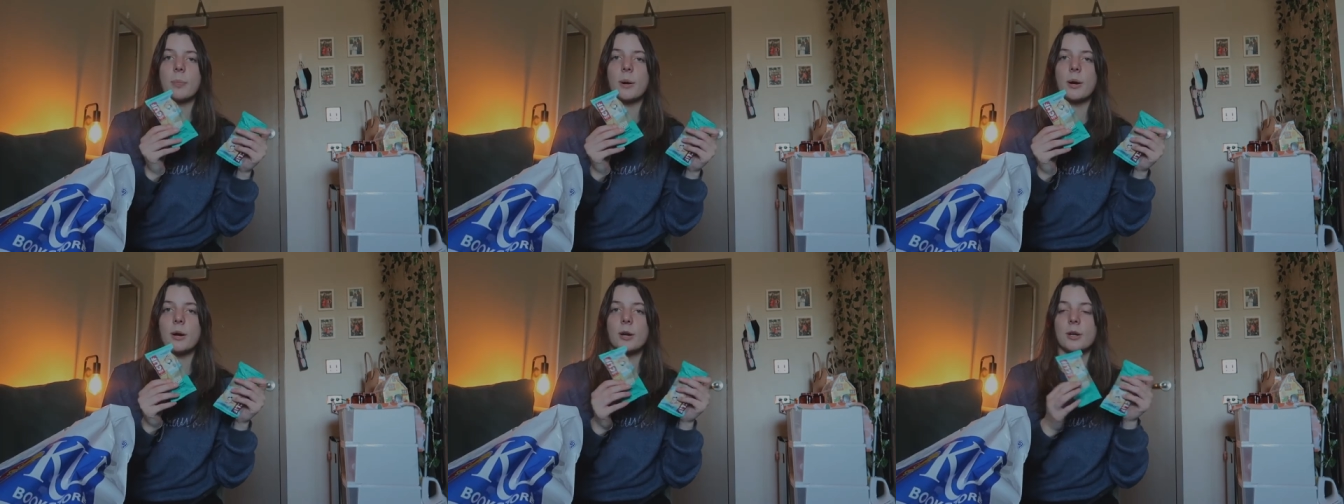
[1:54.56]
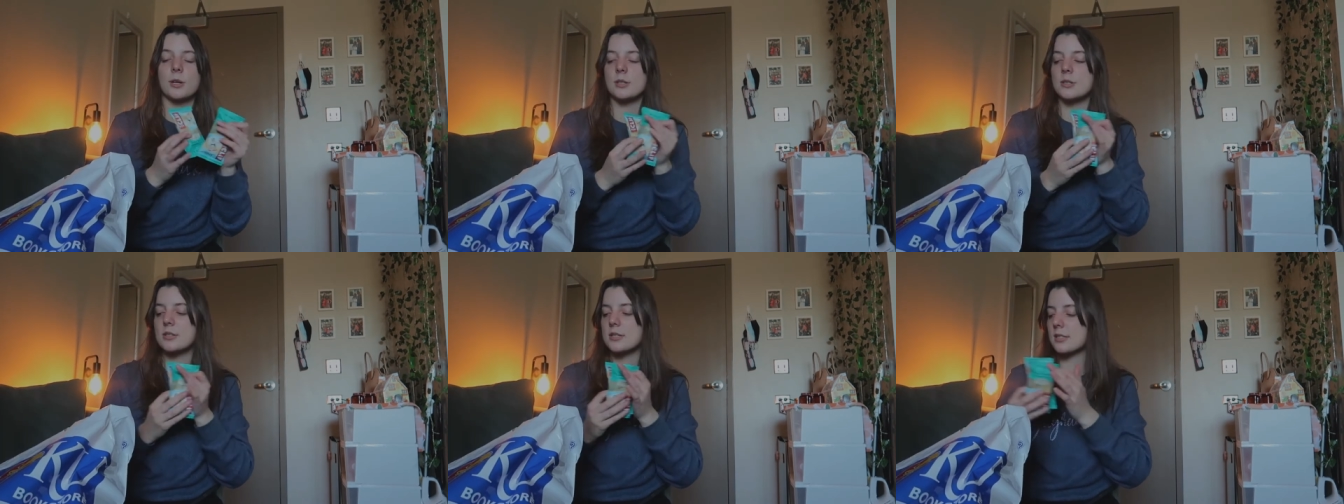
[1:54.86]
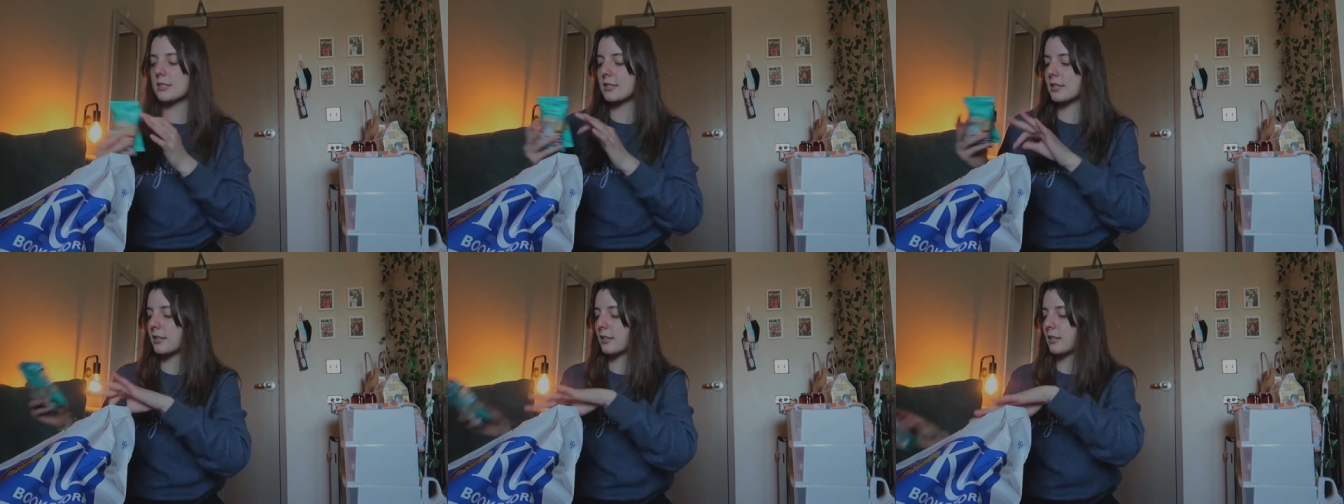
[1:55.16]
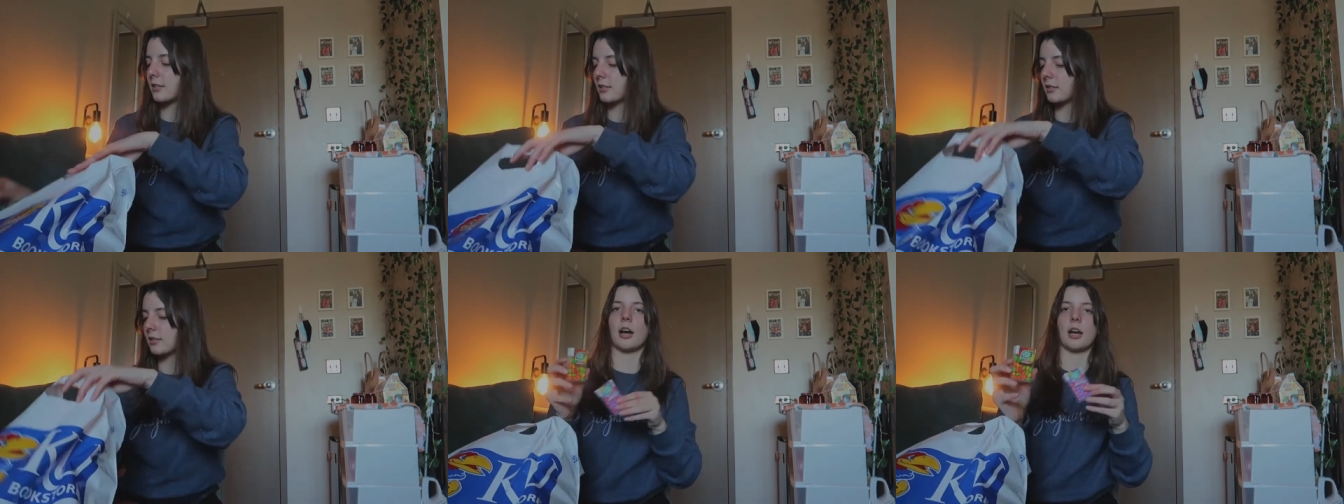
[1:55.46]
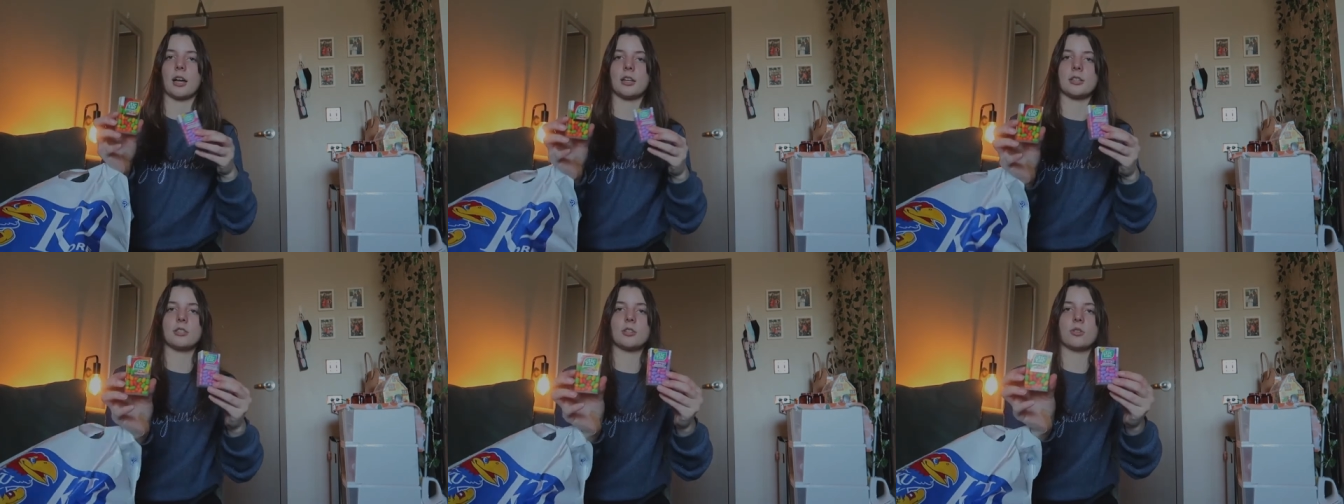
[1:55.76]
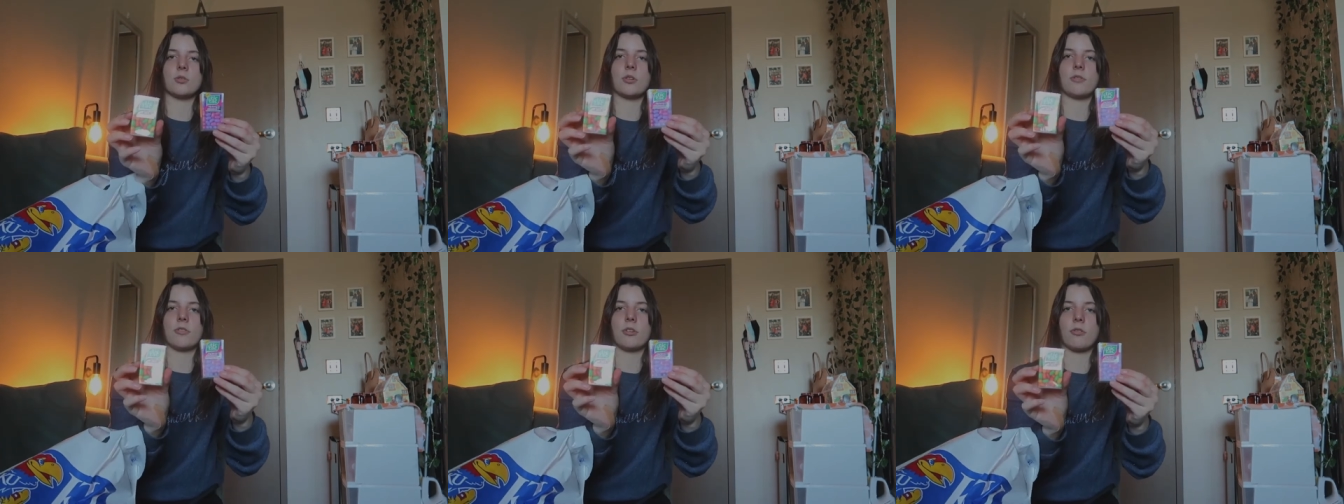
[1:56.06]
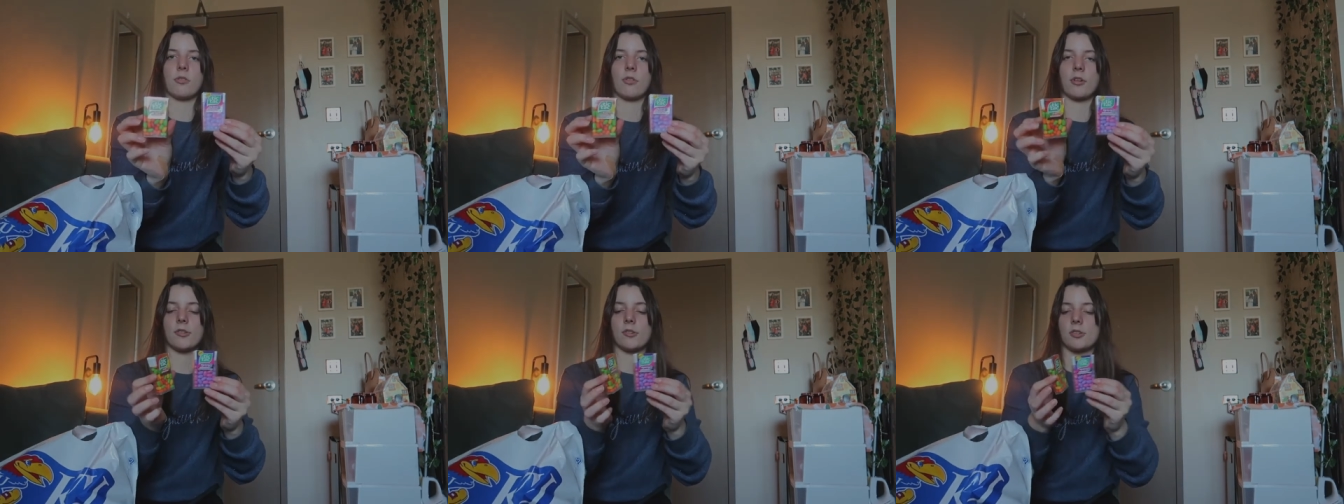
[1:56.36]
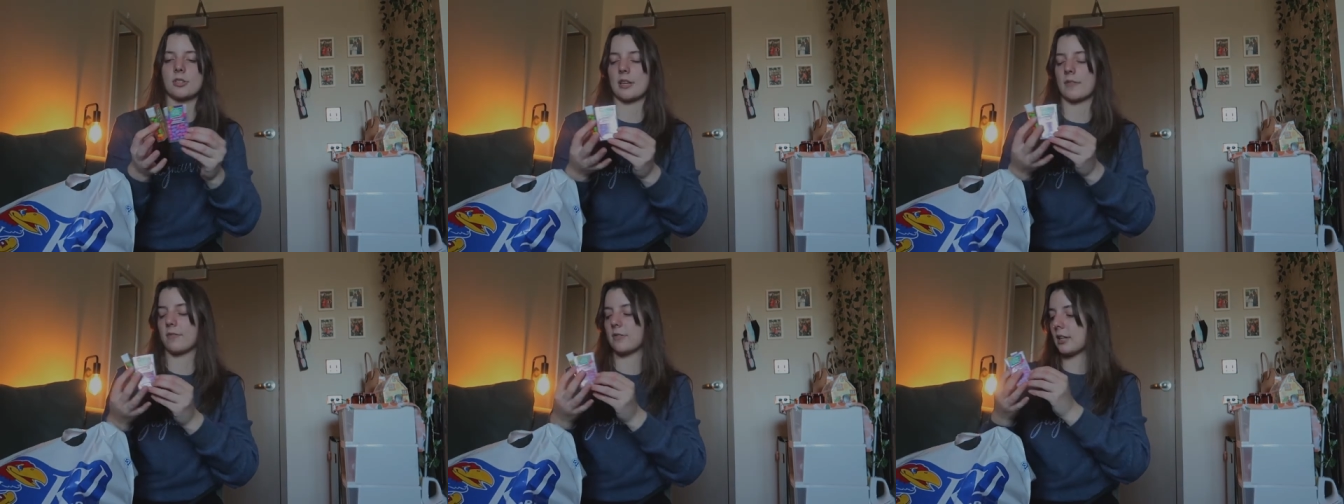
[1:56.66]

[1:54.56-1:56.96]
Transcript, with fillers: Bars. Got two different flavors of